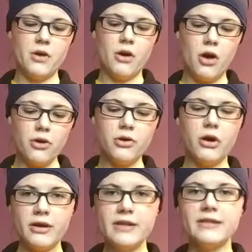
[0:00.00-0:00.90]
All
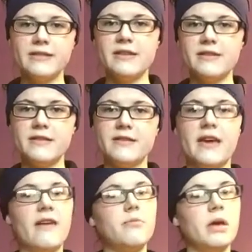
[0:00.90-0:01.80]
chronic diseases
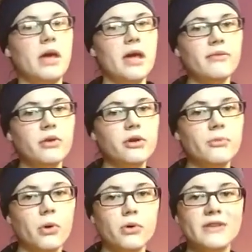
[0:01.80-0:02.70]
have behavioral
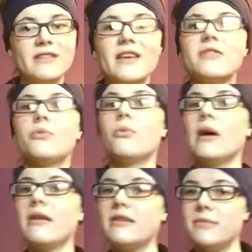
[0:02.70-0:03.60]
components as
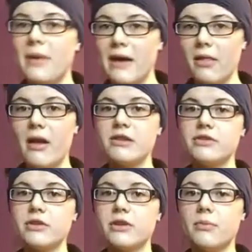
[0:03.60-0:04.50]
well as
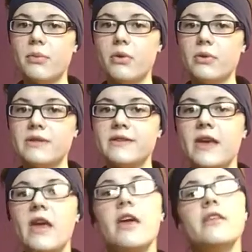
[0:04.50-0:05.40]
biological components.
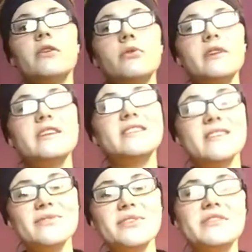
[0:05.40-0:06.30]
The only
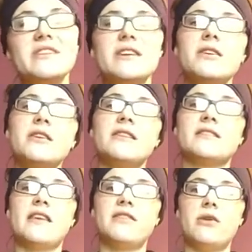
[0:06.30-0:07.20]
difference here is
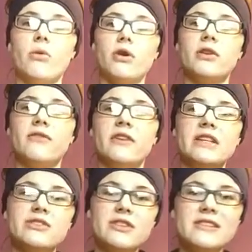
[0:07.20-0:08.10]
that the organ of
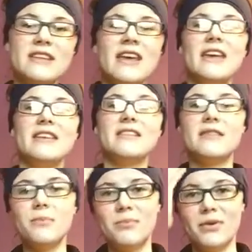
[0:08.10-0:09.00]
interest is
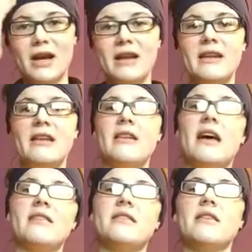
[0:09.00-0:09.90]
the brain and
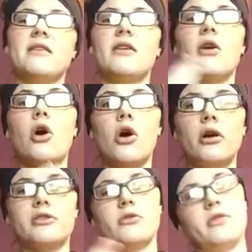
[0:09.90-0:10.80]
not the
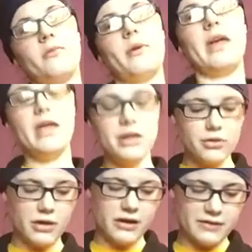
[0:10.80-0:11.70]
heart or the
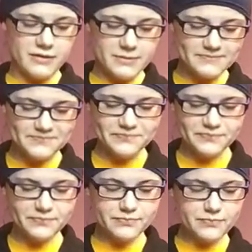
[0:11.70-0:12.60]
pancreas.
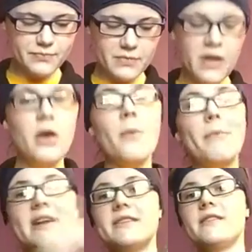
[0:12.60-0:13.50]

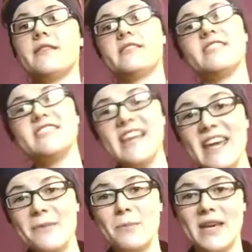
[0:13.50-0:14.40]
But the
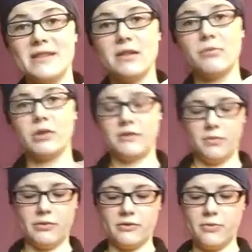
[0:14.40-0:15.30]
same basic
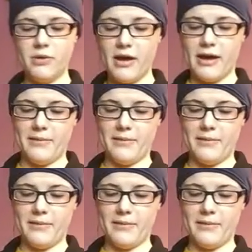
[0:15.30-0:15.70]
principles apply.